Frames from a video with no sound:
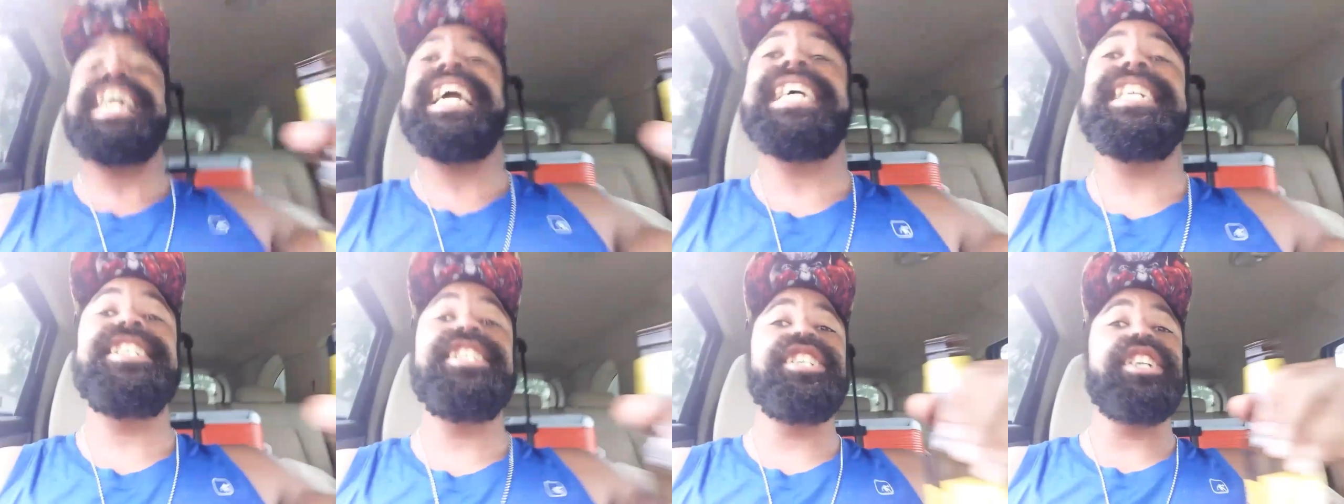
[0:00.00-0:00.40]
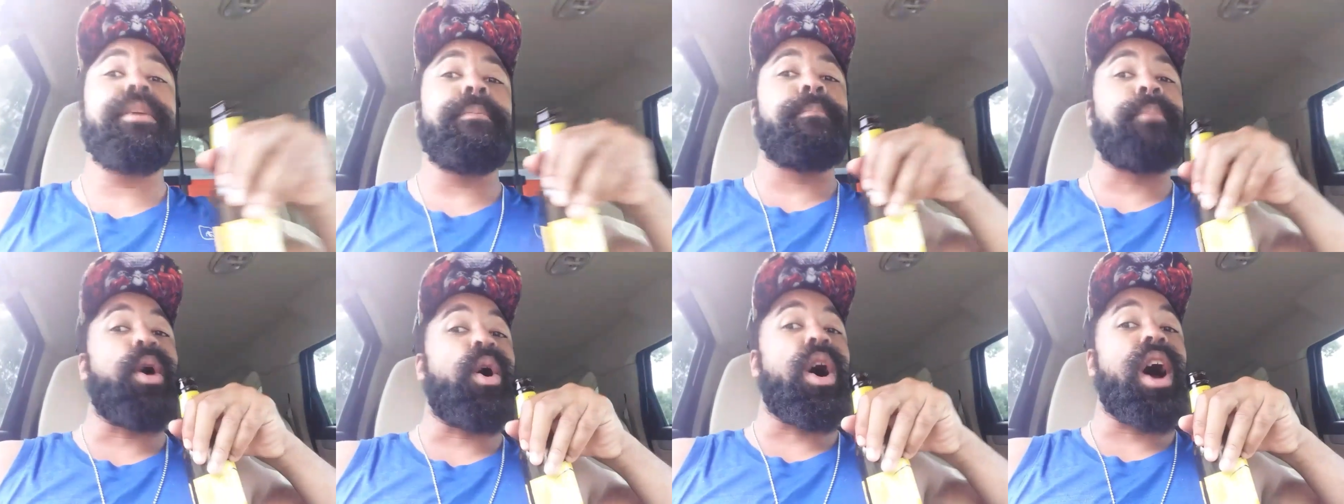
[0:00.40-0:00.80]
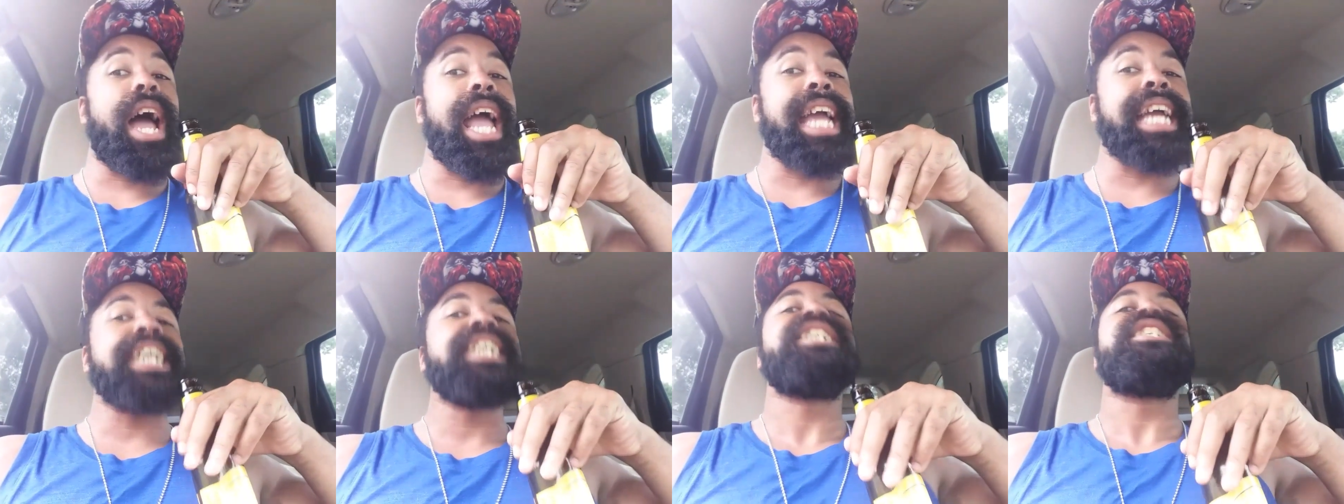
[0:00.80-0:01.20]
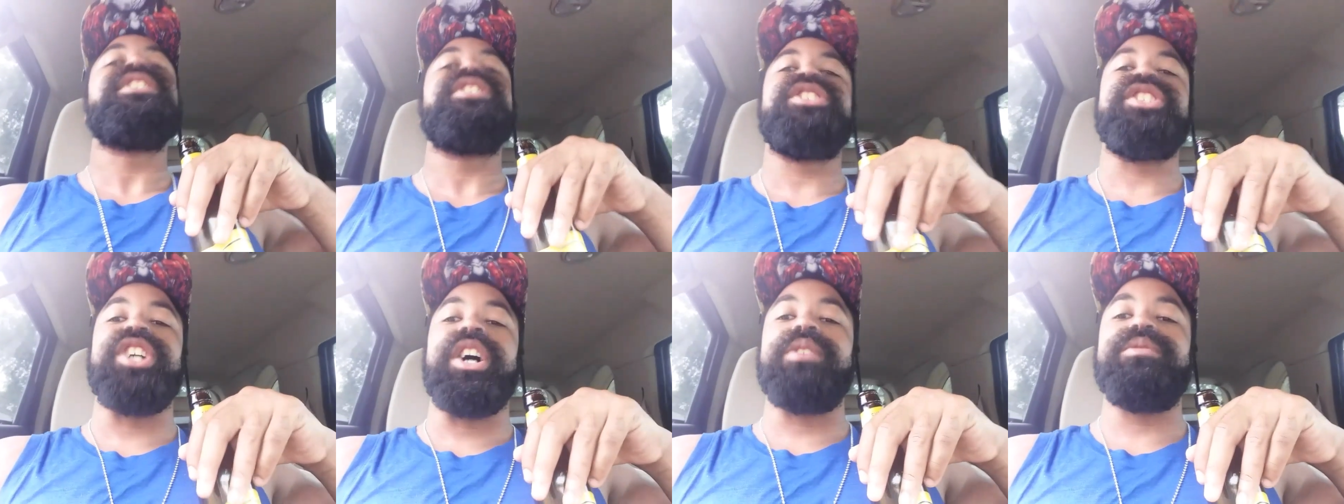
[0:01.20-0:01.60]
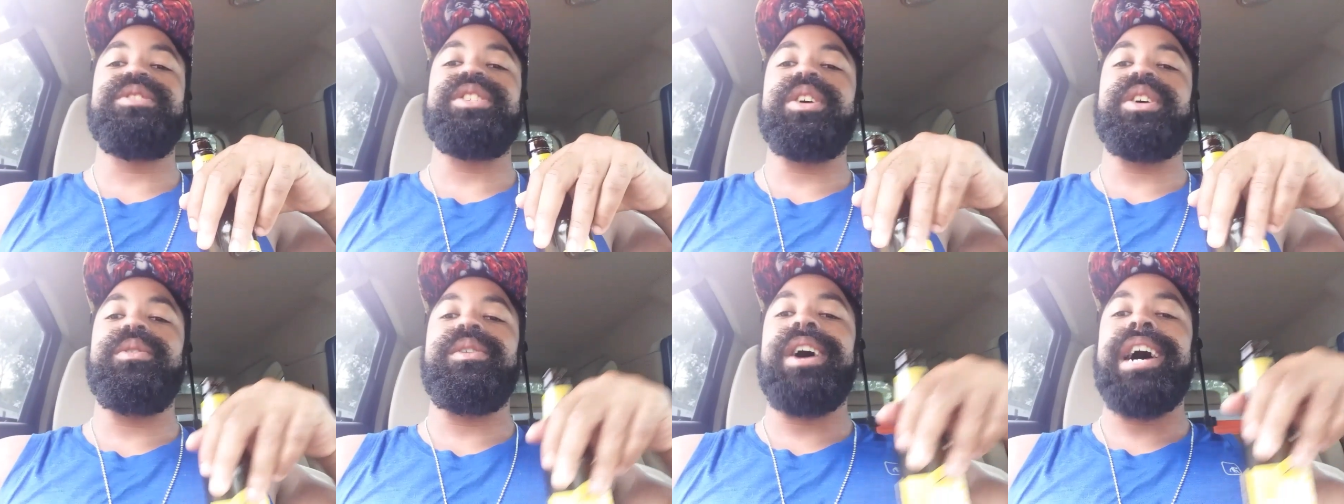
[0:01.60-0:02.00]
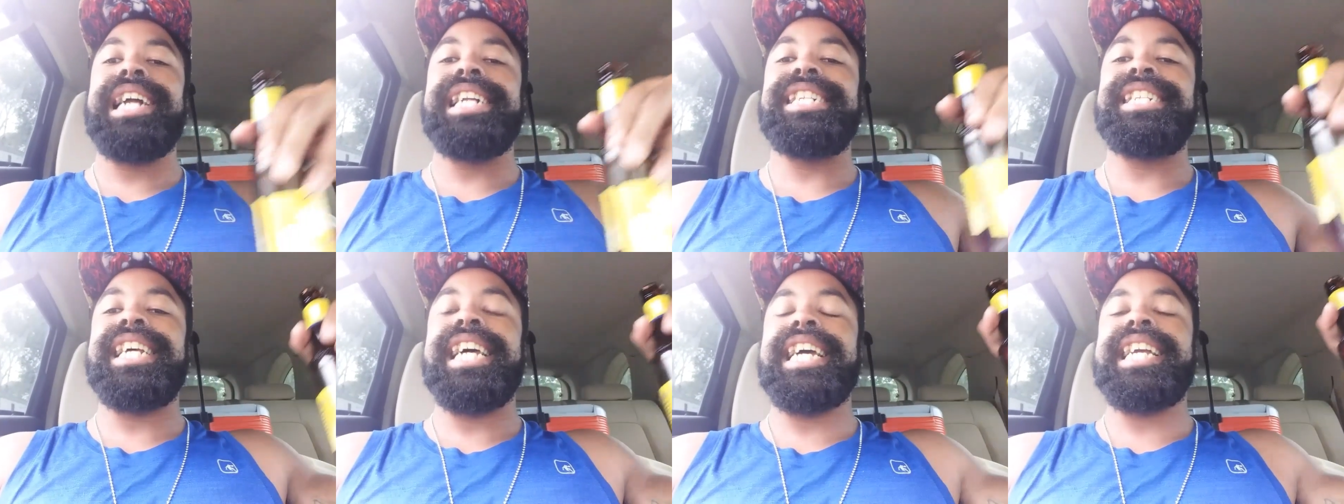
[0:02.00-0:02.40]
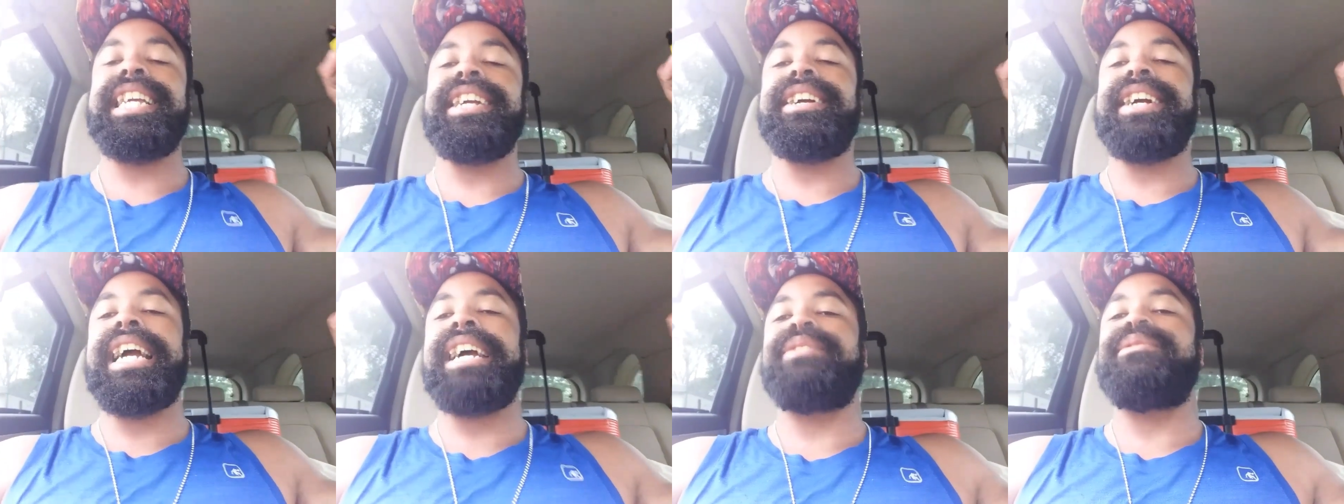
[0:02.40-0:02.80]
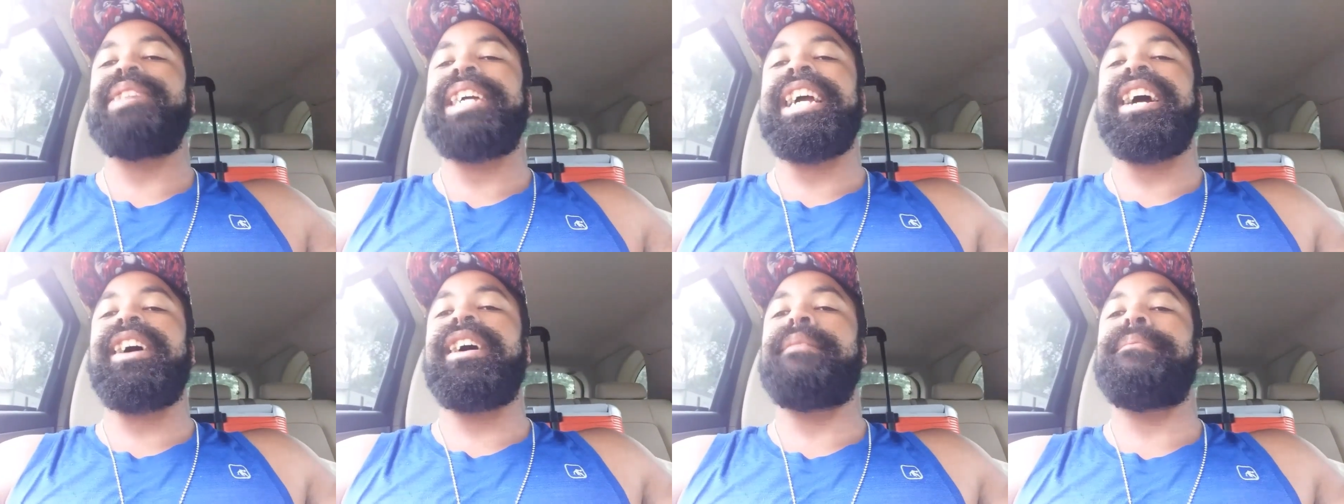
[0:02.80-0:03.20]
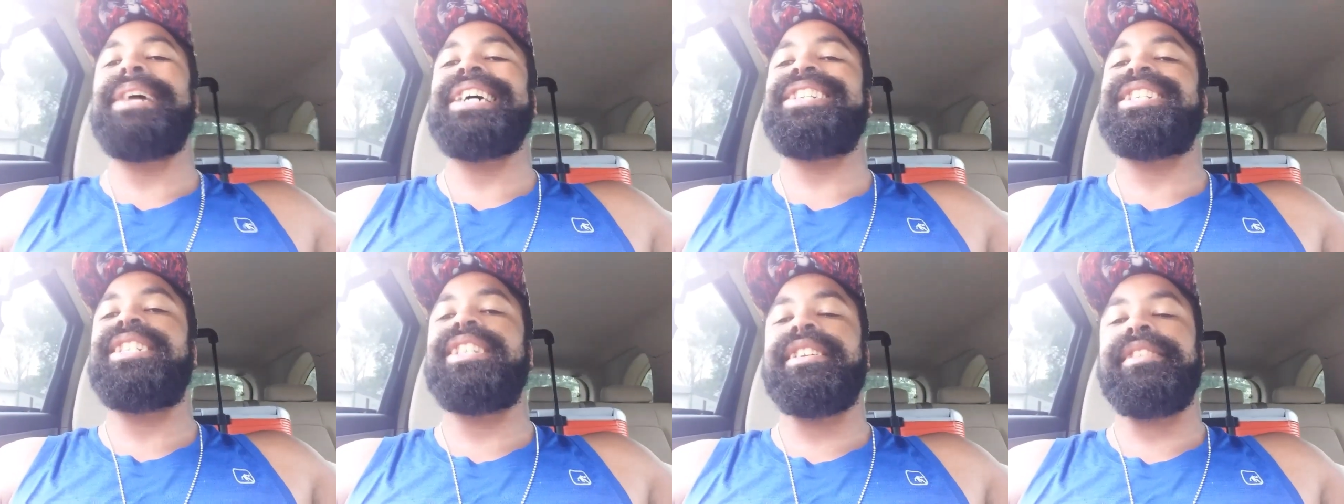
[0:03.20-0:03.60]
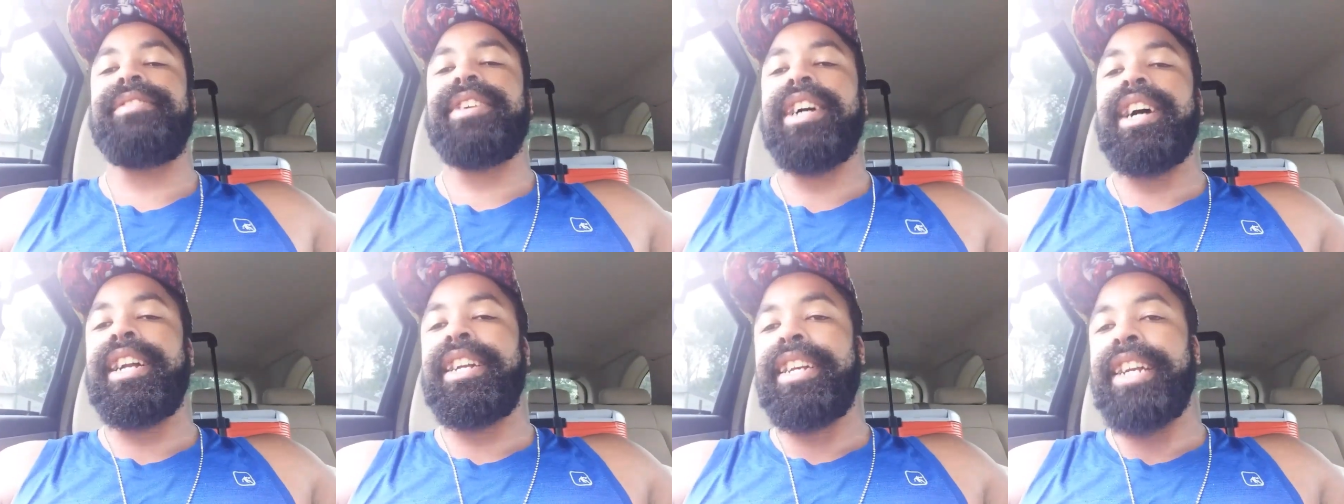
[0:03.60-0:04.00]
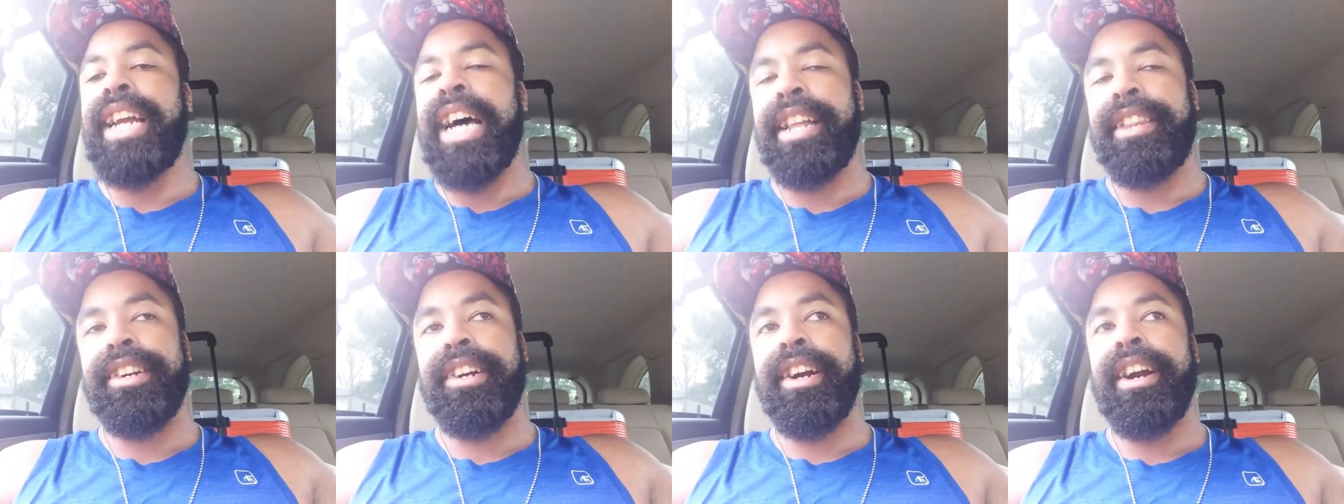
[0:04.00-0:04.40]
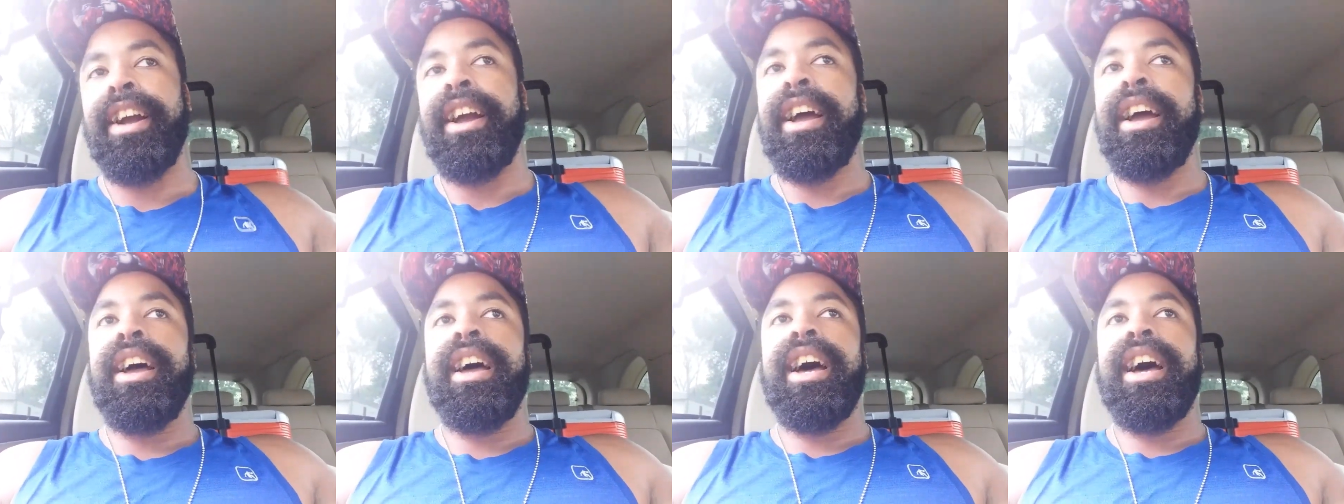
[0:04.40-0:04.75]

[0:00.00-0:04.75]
It's your boy, JoJo Heart Attack here, and we are about to deliver another